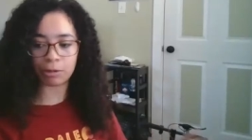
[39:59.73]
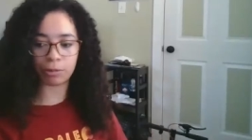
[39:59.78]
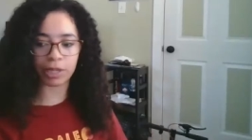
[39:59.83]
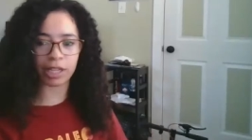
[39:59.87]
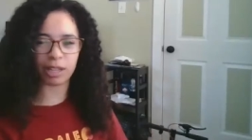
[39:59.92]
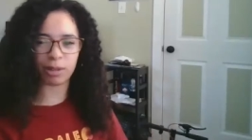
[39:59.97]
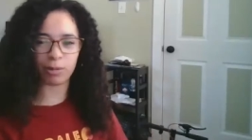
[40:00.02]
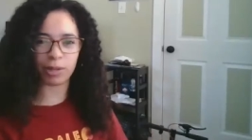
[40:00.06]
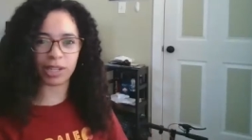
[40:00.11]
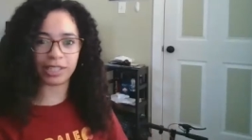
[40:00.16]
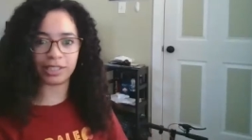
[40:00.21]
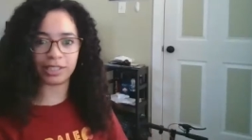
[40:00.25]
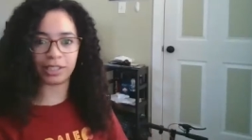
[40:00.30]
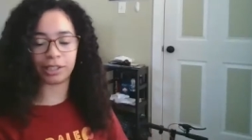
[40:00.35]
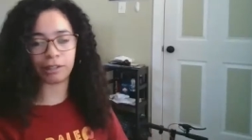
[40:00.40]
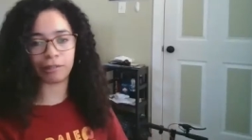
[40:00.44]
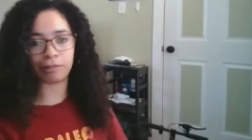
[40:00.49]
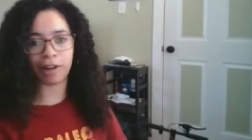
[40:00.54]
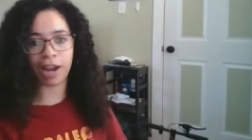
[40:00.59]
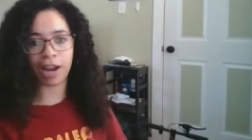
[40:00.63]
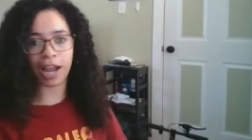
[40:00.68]
We
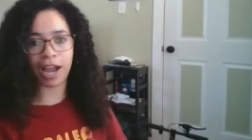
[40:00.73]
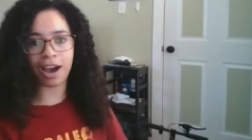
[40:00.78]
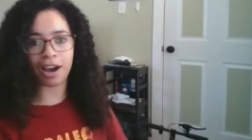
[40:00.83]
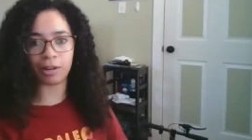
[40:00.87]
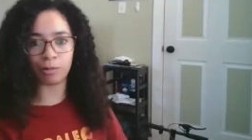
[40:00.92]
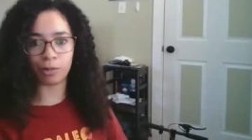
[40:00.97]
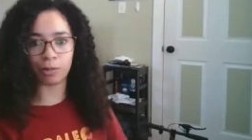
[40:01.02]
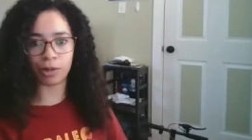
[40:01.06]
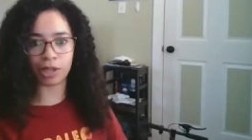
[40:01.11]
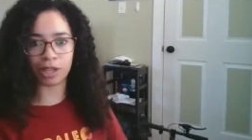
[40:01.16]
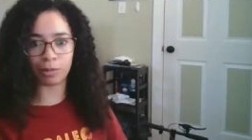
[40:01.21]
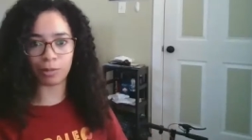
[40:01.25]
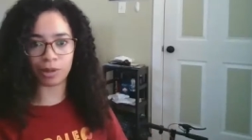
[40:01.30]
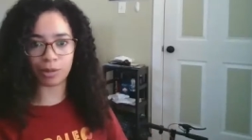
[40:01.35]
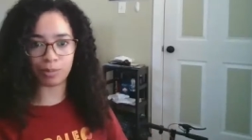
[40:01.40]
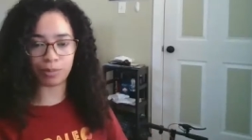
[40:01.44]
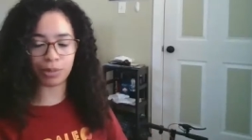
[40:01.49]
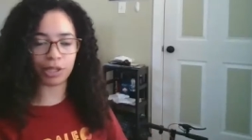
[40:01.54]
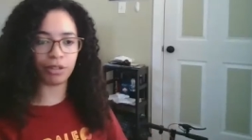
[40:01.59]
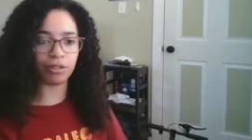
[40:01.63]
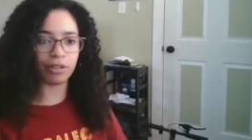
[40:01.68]
dig around,
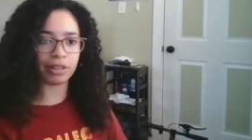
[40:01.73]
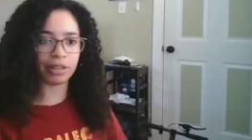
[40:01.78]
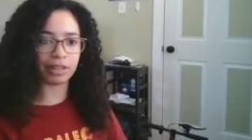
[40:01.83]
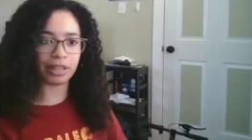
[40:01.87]
we build